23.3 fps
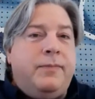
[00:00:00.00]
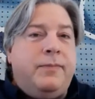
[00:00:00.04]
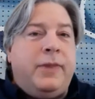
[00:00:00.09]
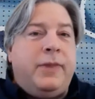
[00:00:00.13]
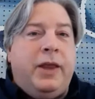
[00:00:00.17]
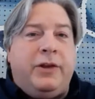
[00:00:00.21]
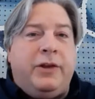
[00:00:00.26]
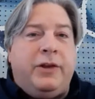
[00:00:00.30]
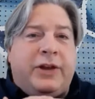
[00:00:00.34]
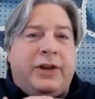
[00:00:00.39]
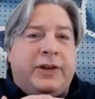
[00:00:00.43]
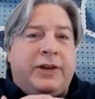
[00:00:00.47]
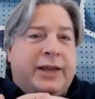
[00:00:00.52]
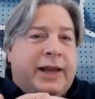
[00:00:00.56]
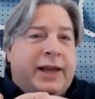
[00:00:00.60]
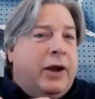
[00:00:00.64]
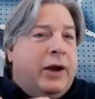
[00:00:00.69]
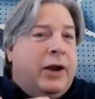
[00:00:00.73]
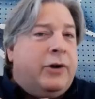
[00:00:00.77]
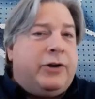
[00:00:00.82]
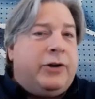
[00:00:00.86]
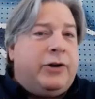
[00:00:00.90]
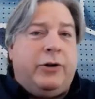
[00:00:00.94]
is that
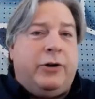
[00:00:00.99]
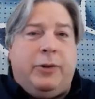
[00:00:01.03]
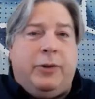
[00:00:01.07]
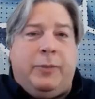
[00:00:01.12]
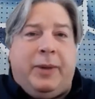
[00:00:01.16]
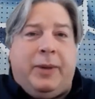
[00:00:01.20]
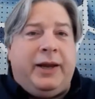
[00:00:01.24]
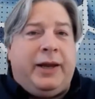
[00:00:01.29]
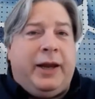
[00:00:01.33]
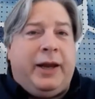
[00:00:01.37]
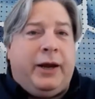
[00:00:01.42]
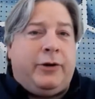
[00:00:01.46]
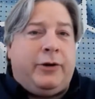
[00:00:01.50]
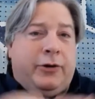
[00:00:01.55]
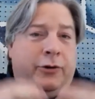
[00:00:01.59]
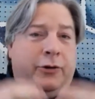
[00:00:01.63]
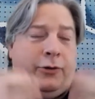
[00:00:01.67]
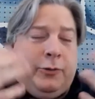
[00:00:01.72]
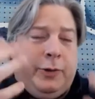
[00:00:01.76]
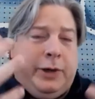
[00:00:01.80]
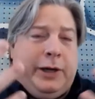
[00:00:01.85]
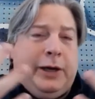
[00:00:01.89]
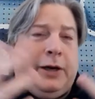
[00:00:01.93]
the main character
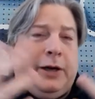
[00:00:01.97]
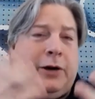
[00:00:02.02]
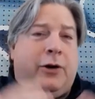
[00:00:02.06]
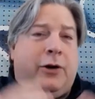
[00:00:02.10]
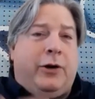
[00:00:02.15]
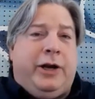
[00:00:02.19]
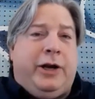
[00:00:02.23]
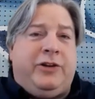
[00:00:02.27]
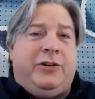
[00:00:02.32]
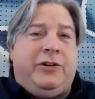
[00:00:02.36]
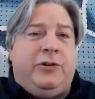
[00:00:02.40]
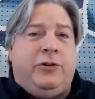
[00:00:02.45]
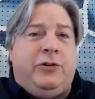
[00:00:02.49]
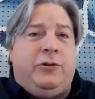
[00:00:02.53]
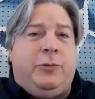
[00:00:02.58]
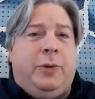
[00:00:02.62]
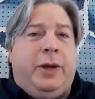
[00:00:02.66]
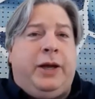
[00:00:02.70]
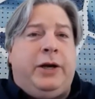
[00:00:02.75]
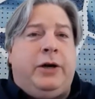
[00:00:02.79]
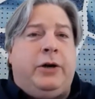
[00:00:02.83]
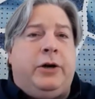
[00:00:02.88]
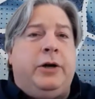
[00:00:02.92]
who reincarnates as a
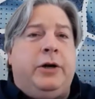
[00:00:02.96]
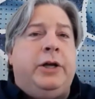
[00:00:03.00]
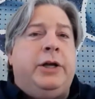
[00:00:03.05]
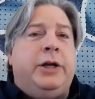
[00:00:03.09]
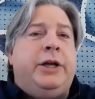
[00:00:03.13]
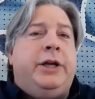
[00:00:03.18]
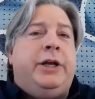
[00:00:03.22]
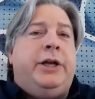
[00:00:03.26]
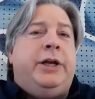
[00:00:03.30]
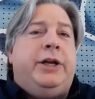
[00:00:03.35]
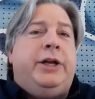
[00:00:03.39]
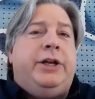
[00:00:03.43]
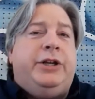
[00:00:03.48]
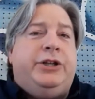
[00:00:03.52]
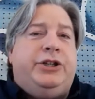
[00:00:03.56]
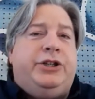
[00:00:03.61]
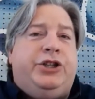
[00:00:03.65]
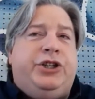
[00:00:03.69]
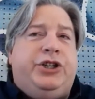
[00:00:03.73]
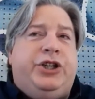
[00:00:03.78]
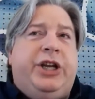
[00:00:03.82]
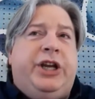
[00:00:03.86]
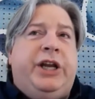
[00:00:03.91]
spider,
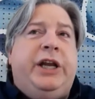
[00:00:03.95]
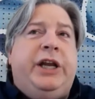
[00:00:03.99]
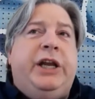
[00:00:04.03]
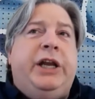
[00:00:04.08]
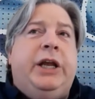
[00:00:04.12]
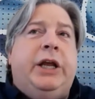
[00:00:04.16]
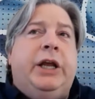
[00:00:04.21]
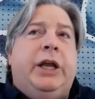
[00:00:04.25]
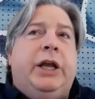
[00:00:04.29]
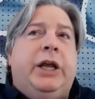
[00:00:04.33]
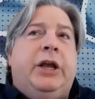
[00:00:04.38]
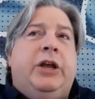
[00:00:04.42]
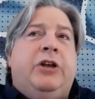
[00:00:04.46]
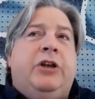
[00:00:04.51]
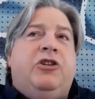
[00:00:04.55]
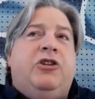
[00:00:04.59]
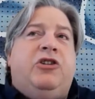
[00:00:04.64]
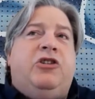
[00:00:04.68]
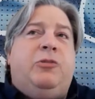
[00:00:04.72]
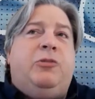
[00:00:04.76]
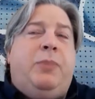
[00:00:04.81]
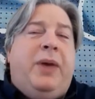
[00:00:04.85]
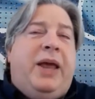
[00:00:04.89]
she
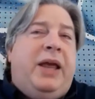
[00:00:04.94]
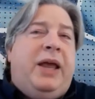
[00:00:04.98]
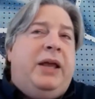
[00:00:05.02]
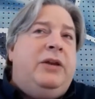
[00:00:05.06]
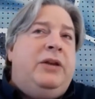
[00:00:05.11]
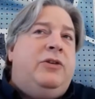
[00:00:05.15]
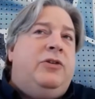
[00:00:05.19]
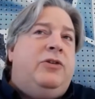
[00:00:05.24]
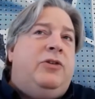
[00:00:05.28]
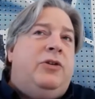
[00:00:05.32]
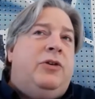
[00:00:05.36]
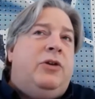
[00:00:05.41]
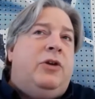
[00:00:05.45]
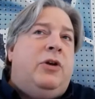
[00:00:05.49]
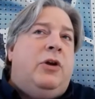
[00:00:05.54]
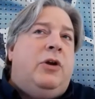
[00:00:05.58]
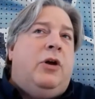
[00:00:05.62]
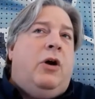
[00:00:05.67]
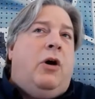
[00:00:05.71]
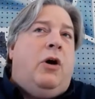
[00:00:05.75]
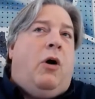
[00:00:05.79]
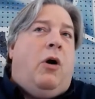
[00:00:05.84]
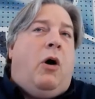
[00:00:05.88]
spends
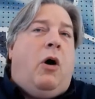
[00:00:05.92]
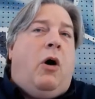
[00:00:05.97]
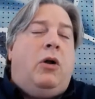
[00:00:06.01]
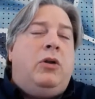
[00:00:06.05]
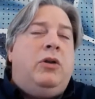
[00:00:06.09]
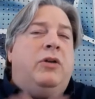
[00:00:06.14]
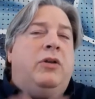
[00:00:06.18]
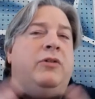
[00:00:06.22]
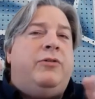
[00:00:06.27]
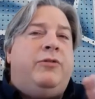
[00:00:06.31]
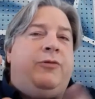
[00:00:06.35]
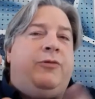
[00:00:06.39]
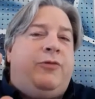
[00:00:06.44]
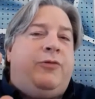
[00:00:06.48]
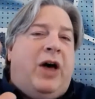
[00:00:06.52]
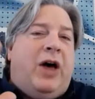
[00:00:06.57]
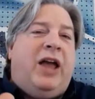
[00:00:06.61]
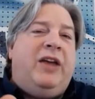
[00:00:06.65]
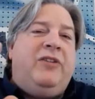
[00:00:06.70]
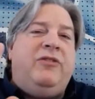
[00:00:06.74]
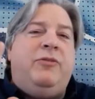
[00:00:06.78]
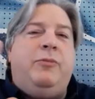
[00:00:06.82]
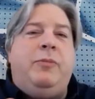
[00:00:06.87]
all of
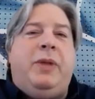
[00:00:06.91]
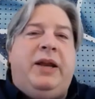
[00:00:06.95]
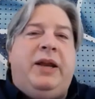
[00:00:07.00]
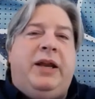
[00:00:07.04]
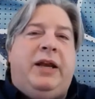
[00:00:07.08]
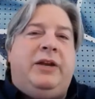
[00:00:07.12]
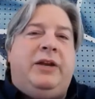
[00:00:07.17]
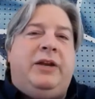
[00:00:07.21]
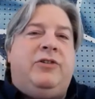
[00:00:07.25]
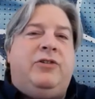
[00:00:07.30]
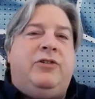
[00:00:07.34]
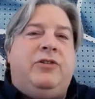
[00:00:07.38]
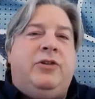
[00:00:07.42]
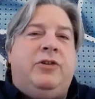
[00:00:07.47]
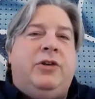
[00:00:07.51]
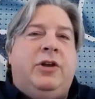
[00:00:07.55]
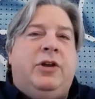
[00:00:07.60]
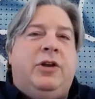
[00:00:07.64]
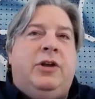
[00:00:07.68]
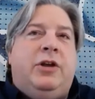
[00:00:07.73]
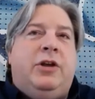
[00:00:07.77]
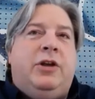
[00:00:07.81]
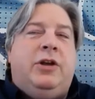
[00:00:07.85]
5 minutes
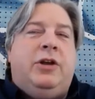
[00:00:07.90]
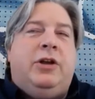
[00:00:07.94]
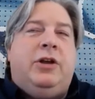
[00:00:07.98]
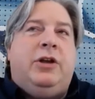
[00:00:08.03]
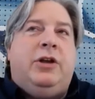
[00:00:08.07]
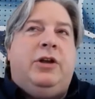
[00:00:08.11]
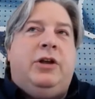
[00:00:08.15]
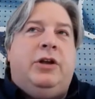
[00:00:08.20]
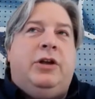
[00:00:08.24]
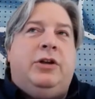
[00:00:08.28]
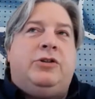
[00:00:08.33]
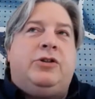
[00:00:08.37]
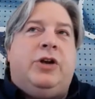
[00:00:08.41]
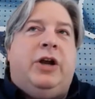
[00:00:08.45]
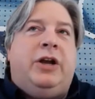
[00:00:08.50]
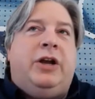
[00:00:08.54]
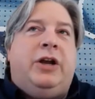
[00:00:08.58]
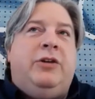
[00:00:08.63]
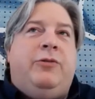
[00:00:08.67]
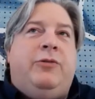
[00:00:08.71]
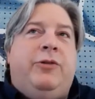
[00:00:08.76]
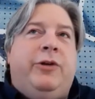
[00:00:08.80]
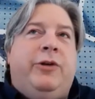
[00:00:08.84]
trying
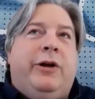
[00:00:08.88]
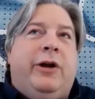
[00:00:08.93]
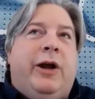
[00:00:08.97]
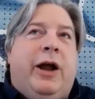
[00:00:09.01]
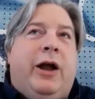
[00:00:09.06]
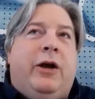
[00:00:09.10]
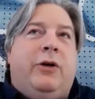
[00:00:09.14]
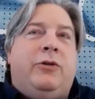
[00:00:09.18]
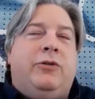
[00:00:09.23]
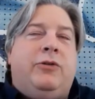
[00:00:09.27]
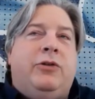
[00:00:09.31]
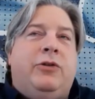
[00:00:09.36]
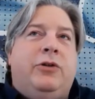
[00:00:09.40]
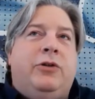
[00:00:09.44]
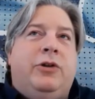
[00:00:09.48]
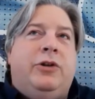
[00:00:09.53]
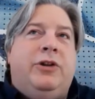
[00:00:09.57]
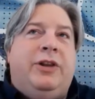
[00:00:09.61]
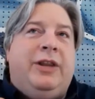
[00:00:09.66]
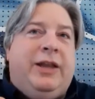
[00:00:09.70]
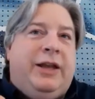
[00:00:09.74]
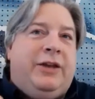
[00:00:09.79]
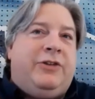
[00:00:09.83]
to figure out
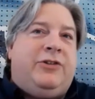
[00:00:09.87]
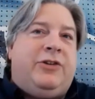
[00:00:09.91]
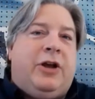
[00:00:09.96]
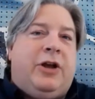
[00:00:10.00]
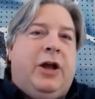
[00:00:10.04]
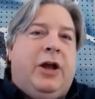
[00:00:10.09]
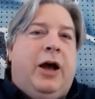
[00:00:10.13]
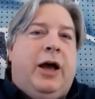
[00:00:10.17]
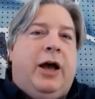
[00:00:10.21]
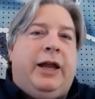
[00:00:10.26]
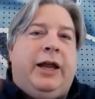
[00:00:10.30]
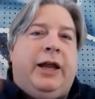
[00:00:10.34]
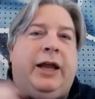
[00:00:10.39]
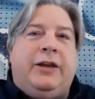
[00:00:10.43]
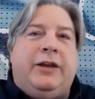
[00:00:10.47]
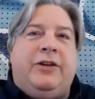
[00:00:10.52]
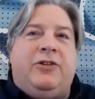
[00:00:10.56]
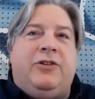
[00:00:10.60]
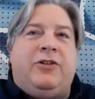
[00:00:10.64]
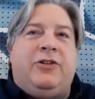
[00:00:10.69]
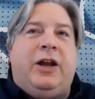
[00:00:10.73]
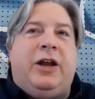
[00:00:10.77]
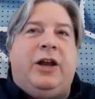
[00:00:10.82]
the isekai and
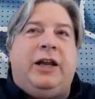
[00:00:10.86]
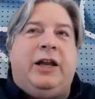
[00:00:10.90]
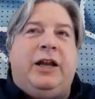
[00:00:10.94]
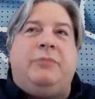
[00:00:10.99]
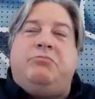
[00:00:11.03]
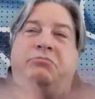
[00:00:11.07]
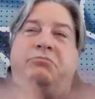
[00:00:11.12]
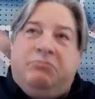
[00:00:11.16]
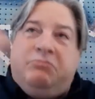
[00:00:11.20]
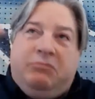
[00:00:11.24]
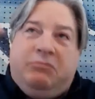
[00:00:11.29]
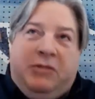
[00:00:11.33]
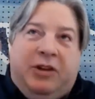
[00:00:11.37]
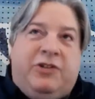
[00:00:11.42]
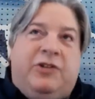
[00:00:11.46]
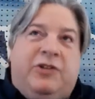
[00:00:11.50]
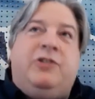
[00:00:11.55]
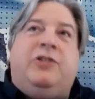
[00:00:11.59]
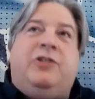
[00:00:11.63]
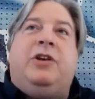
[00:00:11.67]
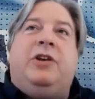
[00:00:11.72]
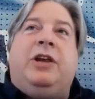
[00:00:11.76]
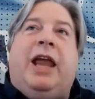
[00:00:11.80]
deciding, this
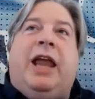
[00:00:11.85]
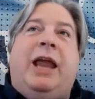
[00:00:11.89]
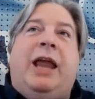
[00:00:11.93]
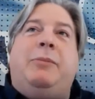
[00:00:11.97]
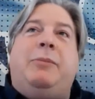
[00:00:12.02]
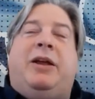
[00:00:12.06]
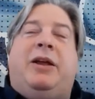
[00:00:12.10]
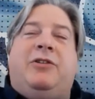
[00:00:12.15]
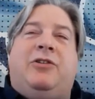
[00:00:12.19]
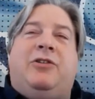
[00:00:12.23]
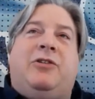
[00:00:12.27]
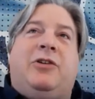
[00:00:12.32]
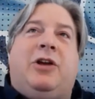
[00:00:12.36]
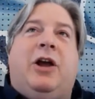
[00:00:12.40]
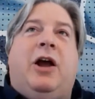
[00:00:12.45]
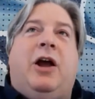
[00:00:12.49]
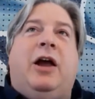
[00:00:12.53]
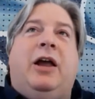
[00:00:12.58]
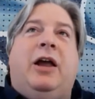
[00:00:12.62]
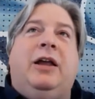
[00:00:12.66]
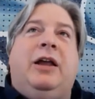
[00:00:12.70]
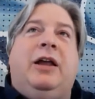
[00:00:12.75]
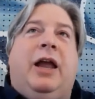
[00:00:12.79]
is a game
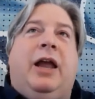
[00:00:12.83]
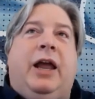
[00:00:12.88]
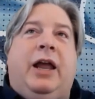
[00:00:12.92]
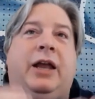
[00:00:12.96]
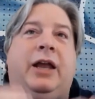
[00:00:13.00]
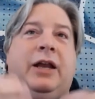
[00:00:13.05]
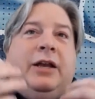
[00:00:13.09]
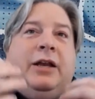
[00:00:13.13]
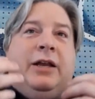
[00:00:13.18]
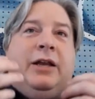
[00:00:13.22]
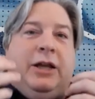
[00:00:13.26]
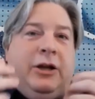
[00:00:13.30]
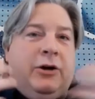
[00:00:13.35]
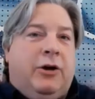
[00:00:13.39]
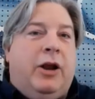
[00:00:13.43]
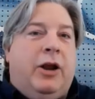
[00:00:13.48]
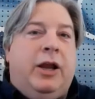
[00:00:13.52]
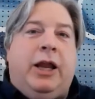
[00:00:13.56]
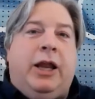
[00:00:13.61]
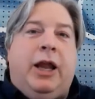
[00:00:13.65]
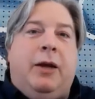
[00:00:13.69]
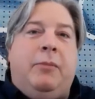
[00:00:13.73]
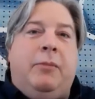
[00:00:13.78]
isekai, and here I
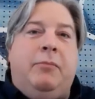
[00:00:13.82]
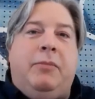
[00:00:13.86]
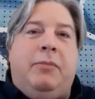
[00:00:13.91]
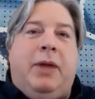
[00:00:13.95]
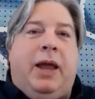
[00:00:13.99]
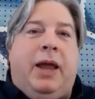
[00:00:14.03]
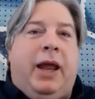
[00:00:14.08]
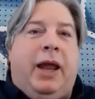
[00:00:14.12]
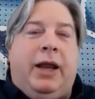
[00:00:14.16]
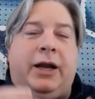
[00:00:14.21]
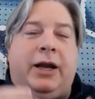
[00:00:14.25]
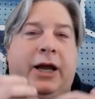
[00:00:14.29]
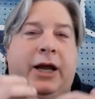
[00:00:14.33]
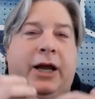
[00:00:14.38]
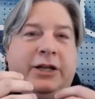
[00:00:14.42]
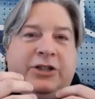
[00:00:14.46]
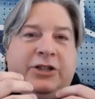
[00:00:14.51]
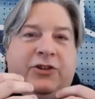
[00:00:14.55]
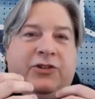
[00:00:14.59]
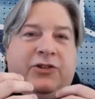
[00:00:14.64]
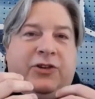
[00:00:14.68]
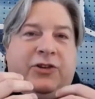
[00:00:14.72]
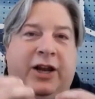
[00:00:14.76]
am, and I
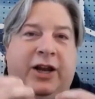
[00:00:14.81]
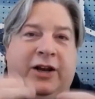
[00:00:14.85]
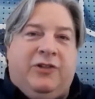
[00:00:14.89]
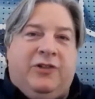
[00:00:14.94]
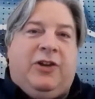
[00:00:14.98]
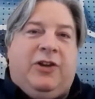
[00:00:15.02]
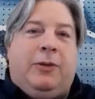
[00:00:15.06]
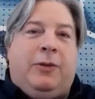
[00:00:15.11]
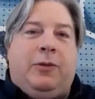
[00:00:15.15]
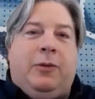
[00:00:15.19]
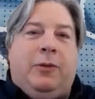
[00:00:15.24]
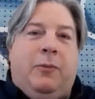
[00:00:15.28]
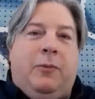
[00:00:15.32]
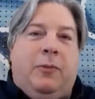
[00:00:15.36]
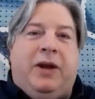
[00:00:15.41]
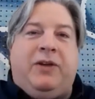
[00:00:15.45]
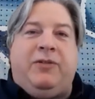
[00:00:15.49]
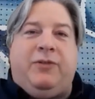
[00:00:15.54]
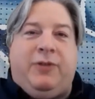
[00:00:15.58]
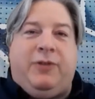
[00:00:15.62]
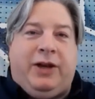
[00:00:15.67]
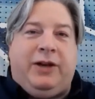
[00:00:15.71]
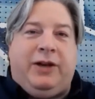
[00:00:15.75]
just accept my
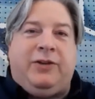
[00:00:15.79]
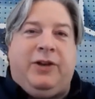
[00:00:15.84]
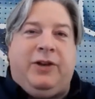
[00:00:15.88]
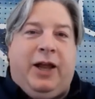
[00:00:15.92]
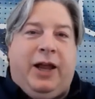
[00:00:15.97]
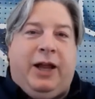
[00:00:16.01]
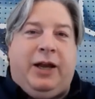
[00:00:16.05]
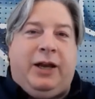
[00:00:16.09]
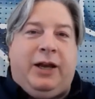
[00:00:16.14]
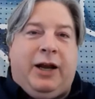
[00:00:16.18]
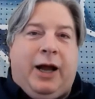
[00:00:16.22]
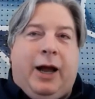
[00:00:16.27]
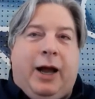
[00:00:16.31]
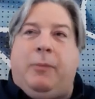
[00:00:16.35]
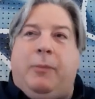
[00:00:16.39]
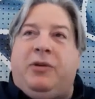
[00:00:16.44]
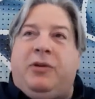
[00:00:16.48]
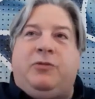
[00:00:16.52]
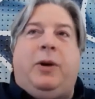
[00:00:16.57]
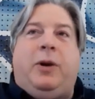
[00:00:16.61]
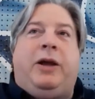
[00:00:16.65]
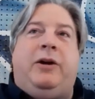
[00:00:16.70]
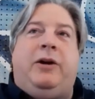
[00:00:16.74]
fate, and I'm a
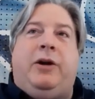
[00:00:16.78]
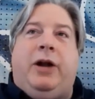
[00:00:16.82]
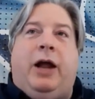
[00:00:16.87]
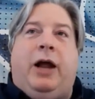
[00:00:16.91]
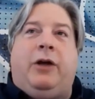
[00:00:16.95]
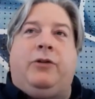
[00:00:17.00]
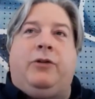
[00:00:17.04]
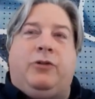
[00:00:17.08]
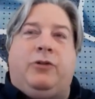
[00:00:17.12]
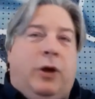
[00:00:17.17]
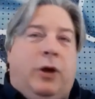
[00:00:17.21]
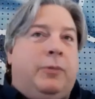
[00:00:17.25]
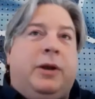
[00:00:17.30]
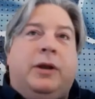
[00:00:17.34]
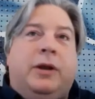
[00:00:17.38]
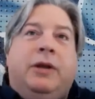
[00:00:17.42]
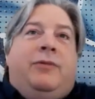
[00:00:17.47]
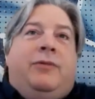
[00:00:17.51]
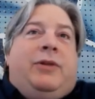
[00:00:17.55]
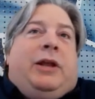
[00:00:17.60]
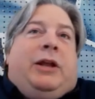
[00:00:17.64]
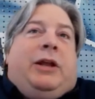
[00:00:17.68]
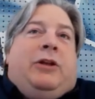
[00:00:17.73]
spider now. So I'm going to
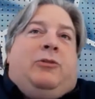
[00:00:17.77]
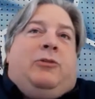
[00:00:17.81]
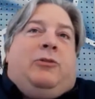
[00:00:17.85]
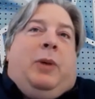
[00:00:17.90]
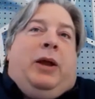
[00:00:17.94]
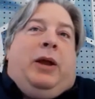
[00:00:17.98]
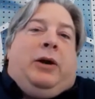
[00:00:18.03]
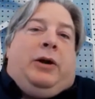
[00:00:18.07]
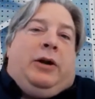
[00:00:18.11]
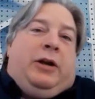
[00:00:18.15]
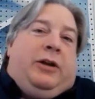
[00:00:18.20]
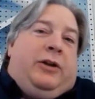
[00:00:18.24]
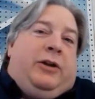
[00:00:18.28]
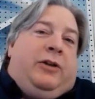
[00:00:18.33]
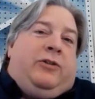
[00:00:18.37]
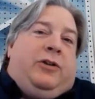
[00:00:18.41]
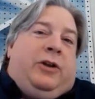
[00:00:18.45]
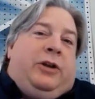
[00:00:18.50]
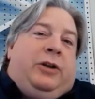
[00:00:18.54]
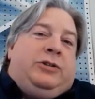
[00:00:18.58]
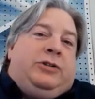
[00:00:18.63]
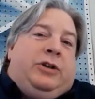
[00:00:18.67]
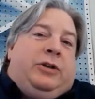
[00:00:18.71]
live like a spider in this
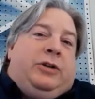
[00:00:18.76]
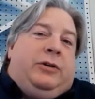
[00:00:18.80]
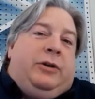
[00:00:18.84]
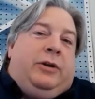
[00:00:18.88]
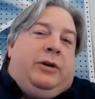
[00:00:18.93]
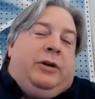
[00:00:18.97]
dungeon.